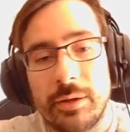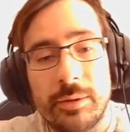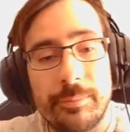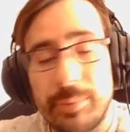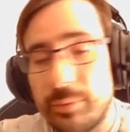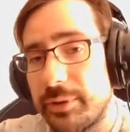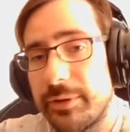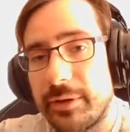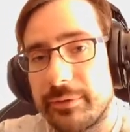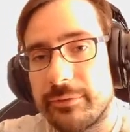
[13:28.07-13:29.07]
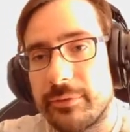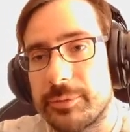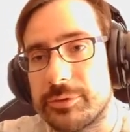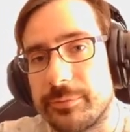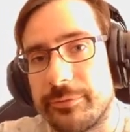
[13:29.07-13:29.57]
build index, as I
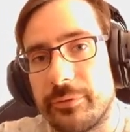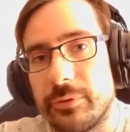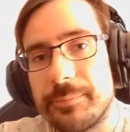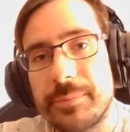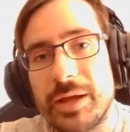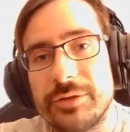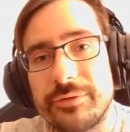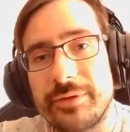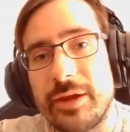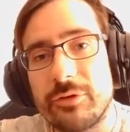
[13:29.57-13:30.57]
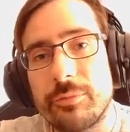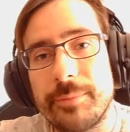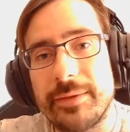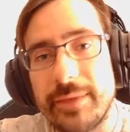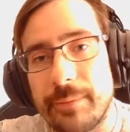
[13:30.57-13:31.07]
mentioned before, and just
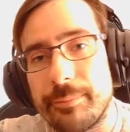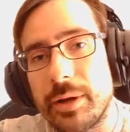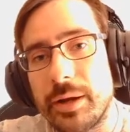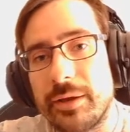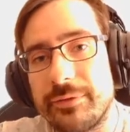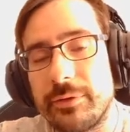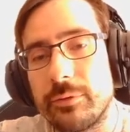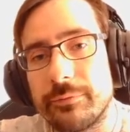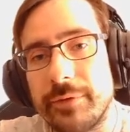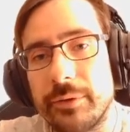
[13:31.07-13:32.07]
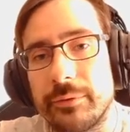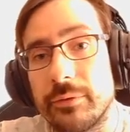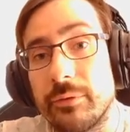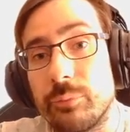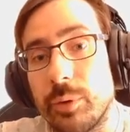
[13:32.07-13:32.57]
increment that by a single value
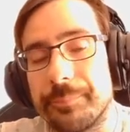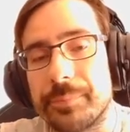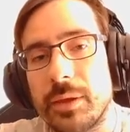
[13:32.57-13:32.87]
of 1.